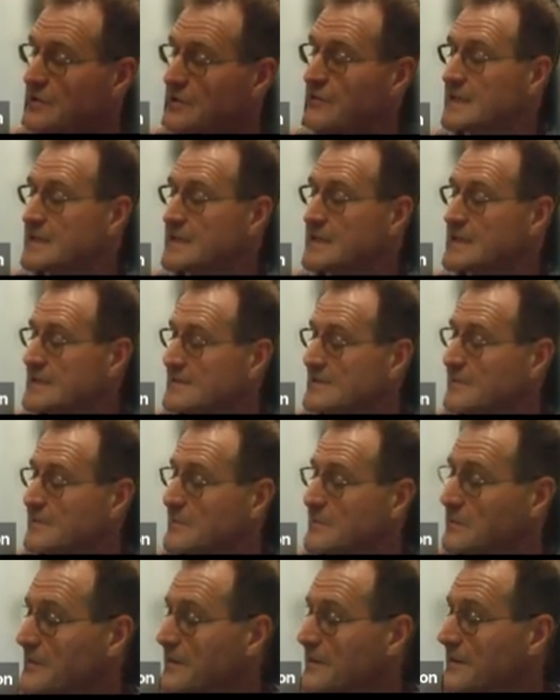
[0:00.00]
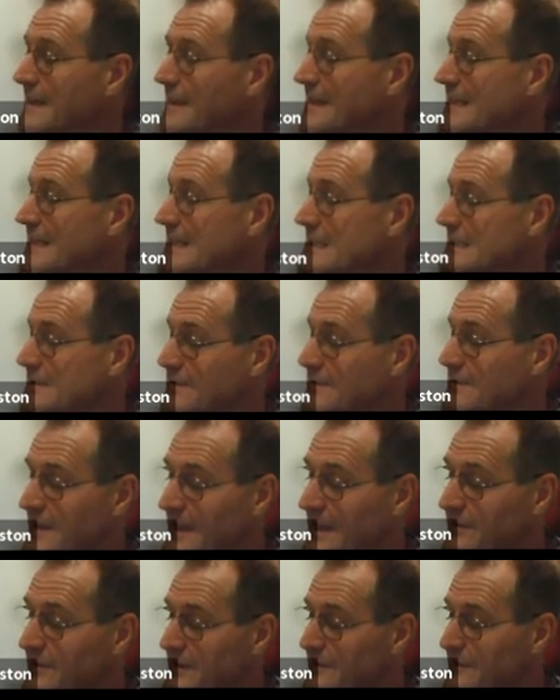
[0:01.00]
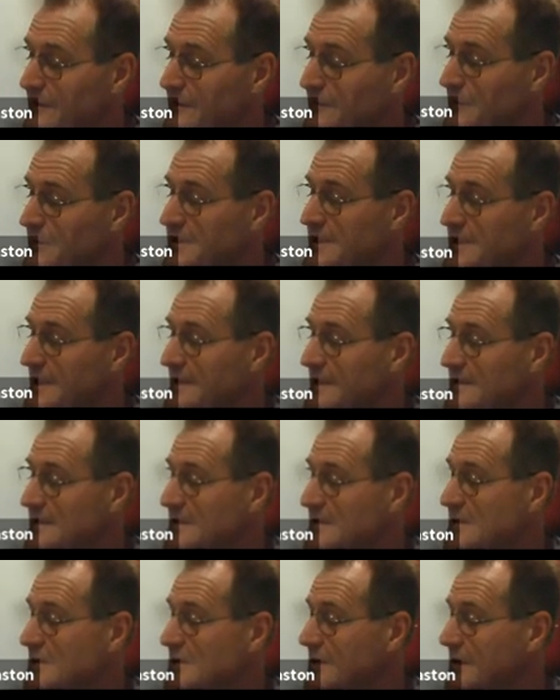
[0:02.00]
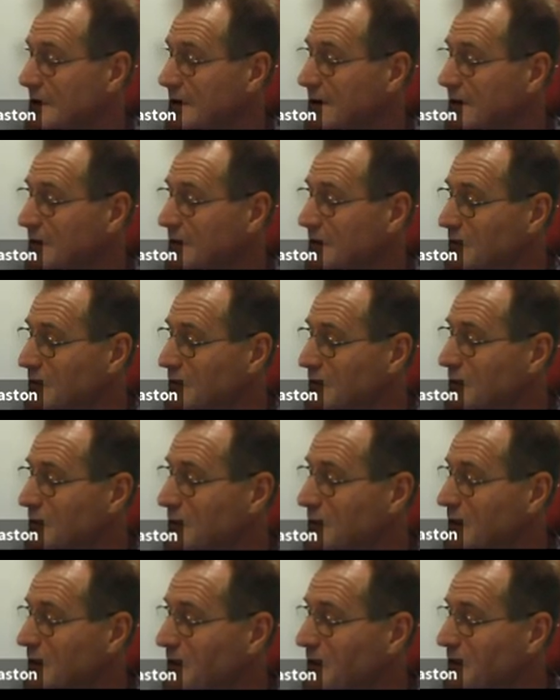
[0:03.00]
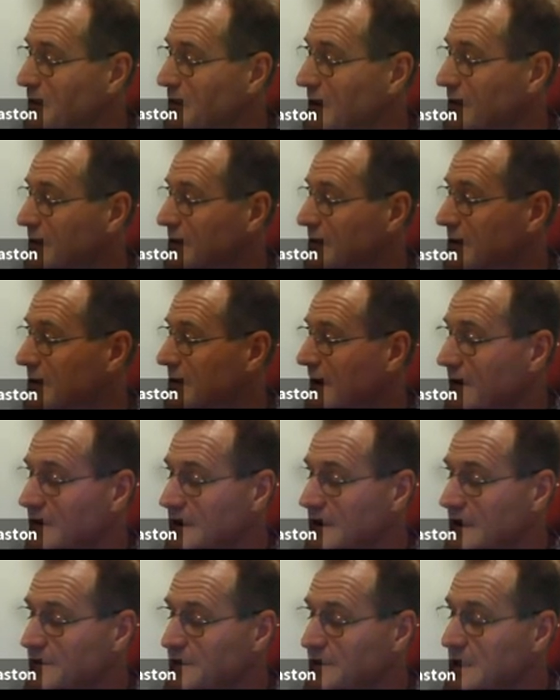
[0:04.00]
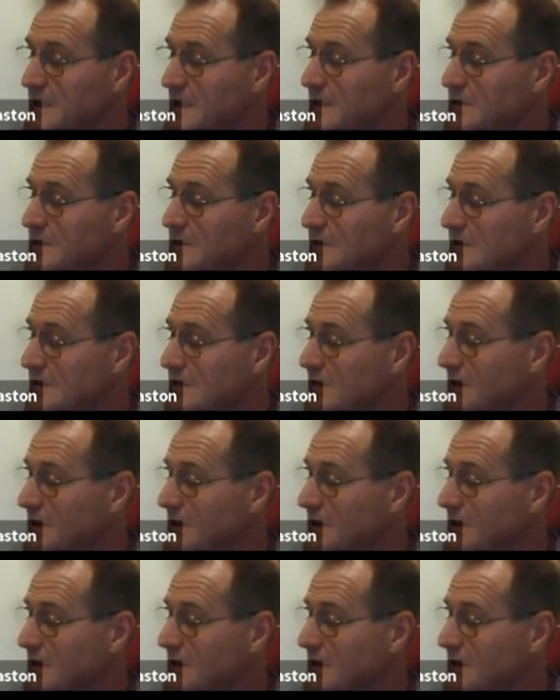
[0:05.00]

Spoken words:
generations of people thank us for having the foresight and strength to move beyond the current limitation